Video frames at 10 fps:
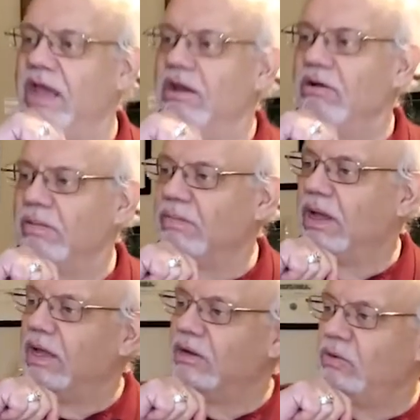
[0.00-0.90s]
Fair,
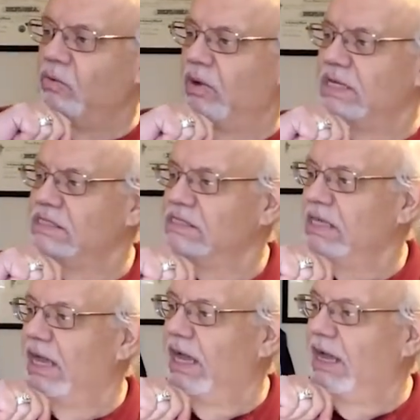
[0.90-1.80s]
who
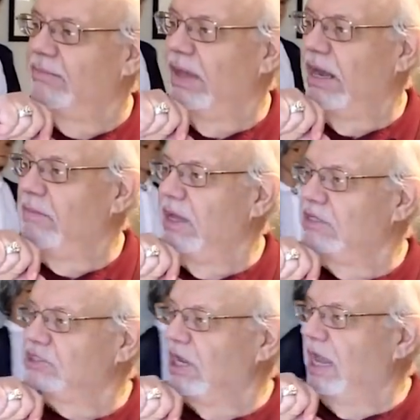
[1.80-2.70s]
was um, an
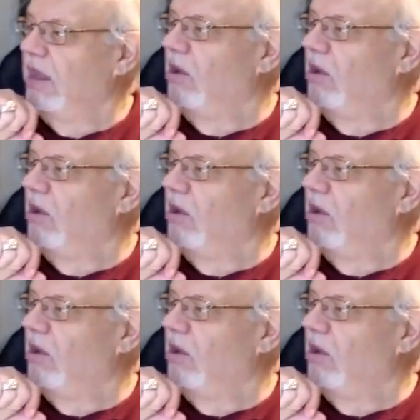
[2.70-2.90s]
MHA